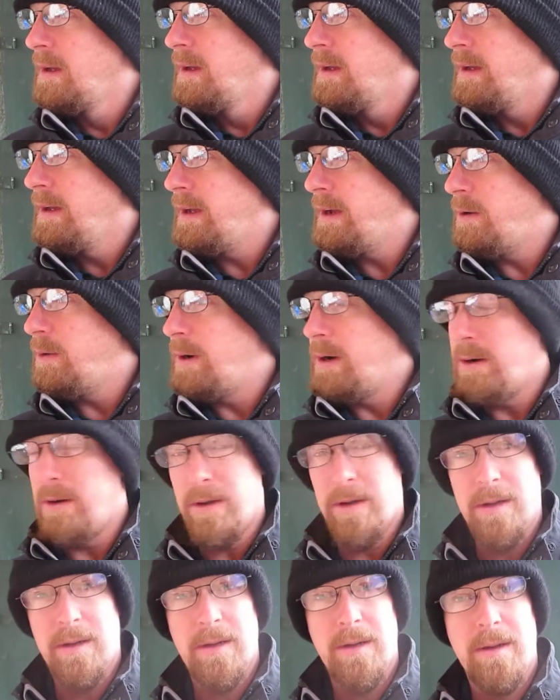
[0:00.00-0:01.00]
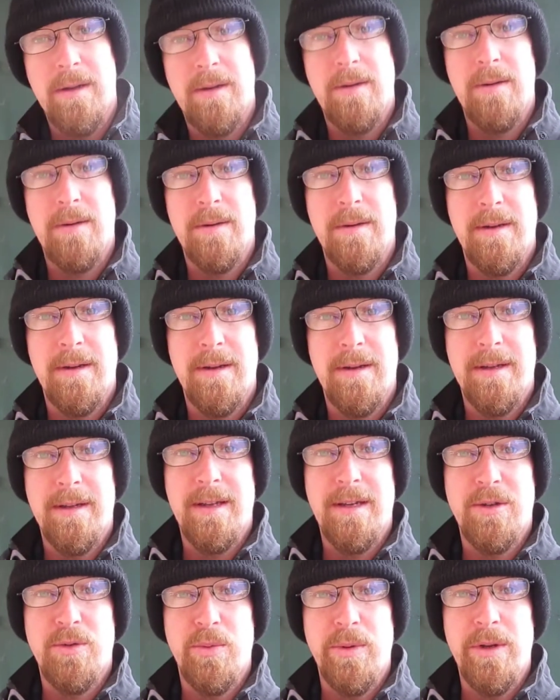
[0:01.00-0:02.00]
yeah well I
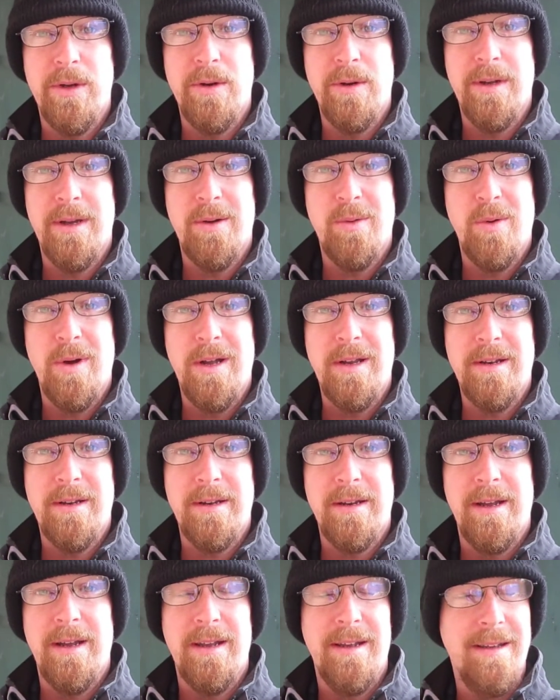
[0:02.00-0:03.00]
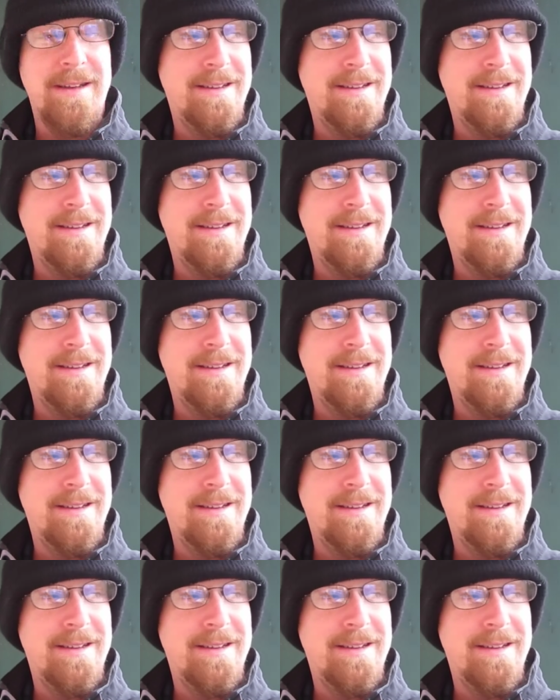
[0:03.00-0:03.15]
guess we go get wet today